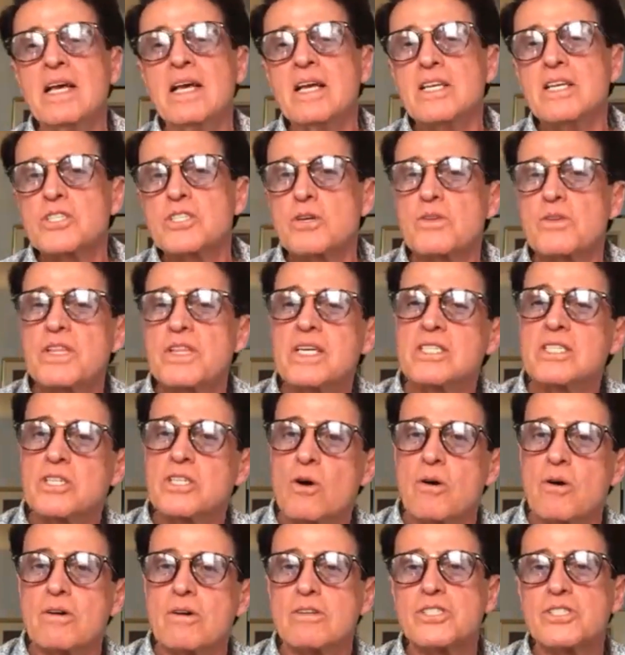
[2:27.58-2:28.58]
So these
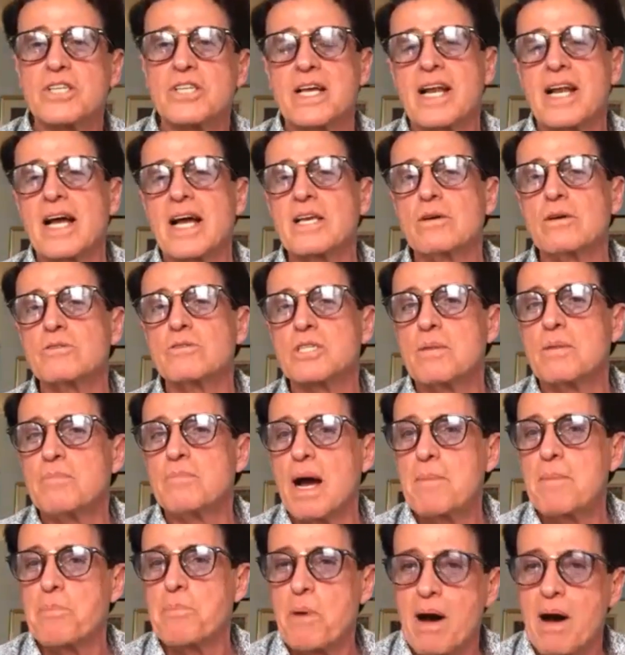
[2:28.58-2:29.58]
oils that I use in my
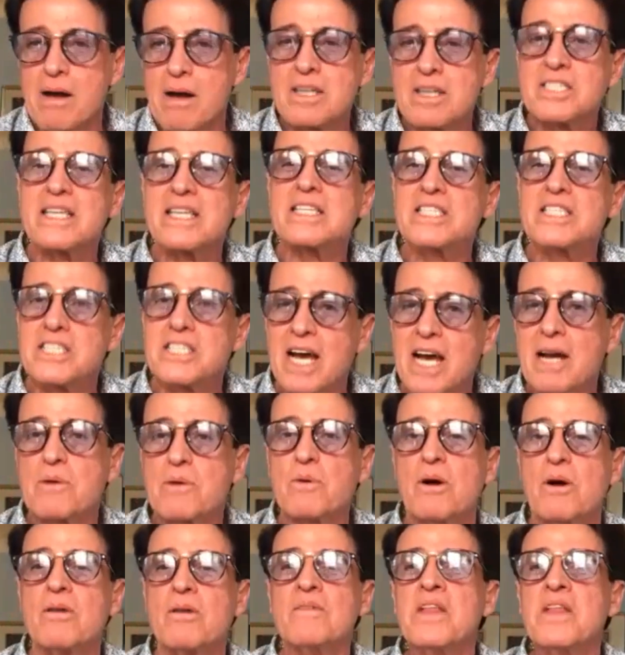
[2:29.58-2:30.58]
products in
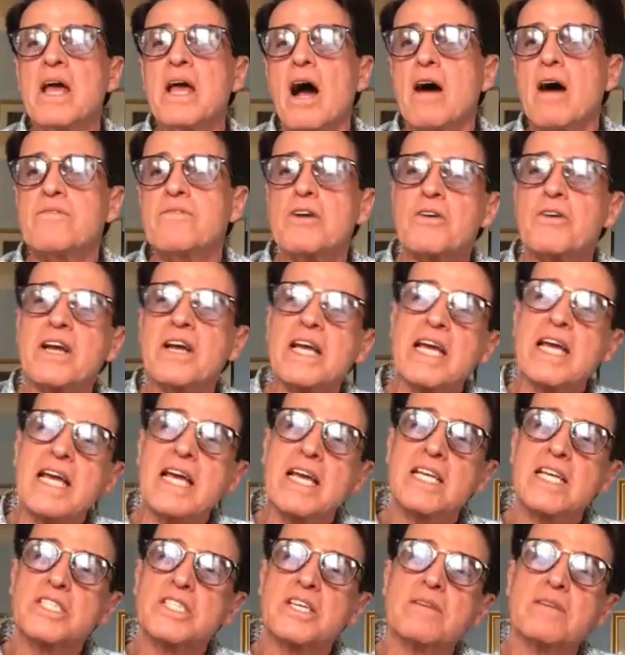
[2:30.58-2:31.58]
general are very
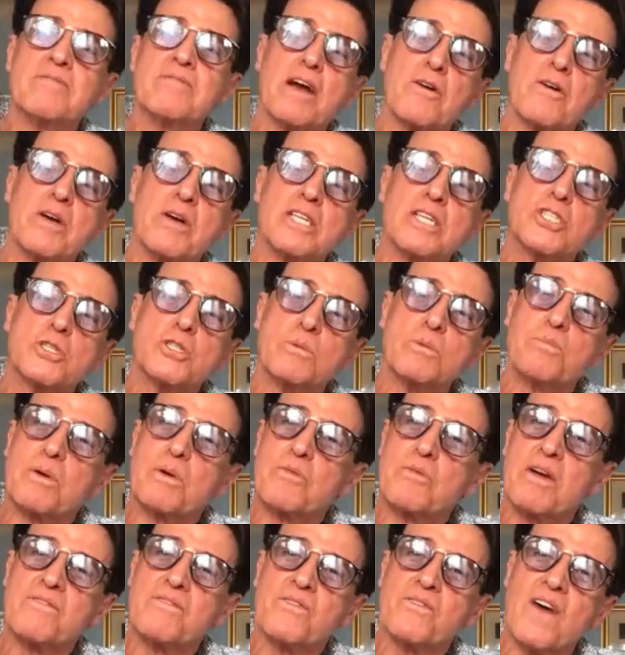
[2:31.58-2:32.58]
easy, very super
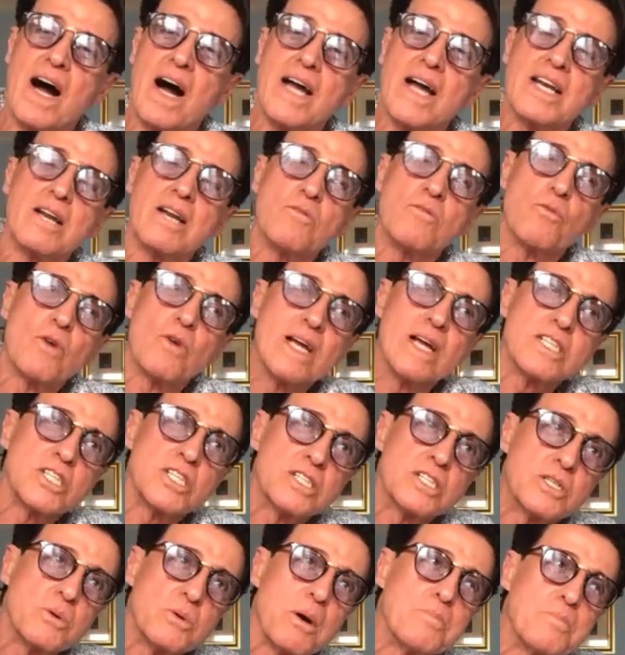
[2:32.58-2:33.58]
refined and rich
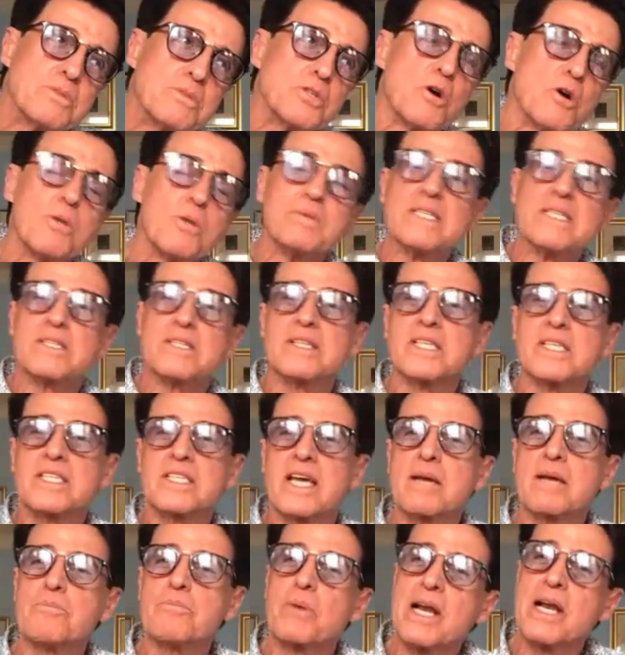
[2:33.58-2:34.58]
to absorb into the
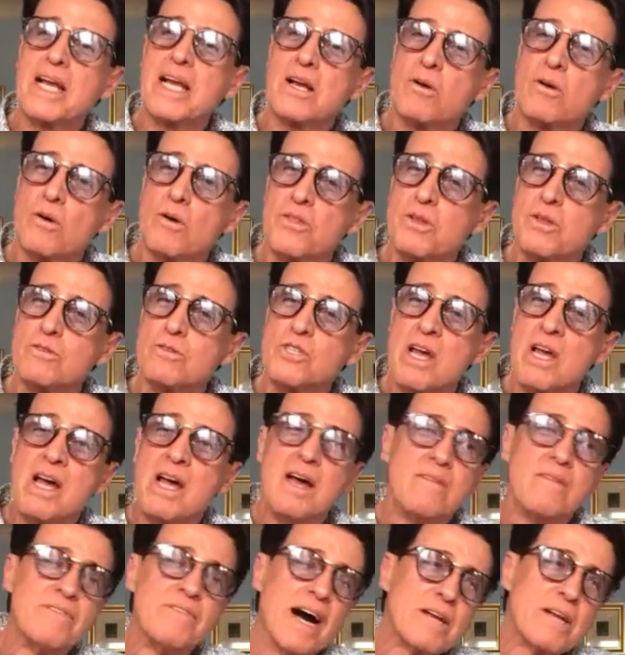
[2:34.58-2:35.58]
skin, bringing all those
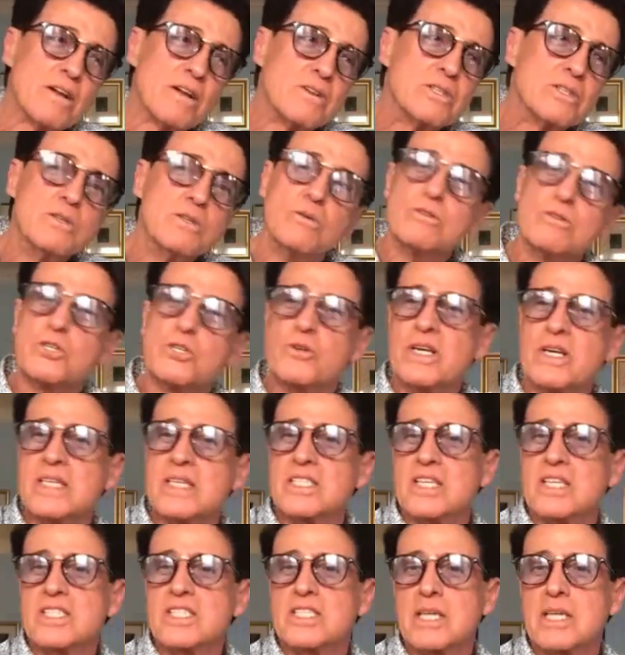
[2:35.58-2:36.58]
vital nutrients
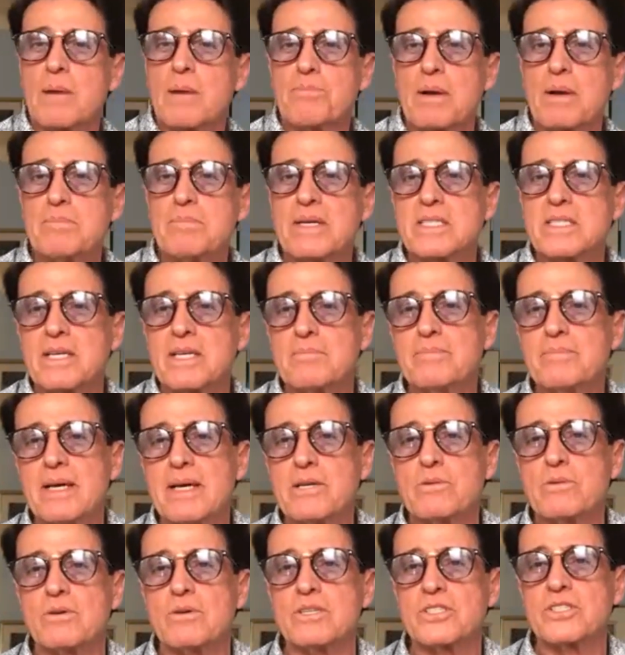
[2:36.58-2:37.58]
and supplements and
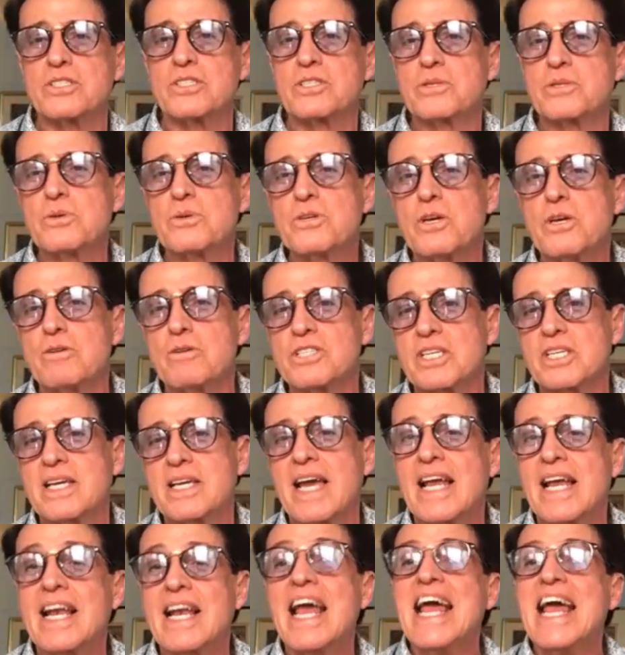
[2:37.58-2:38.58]
minerals to your
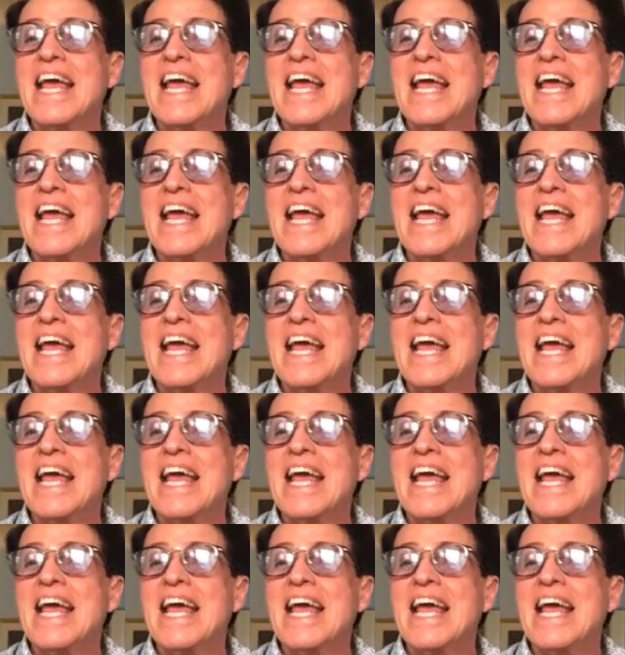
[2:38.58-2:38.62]
skin,